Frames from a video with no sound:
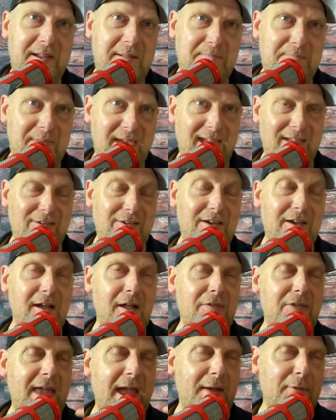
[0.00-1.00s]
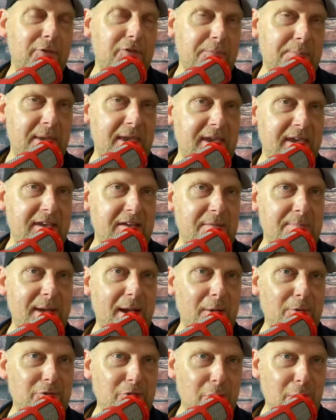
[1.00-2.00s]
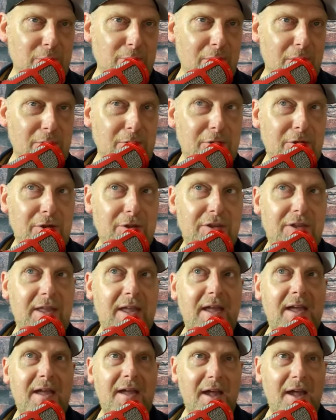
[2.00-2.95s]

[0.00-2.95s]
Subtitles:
media are now speaking about Joe Rogan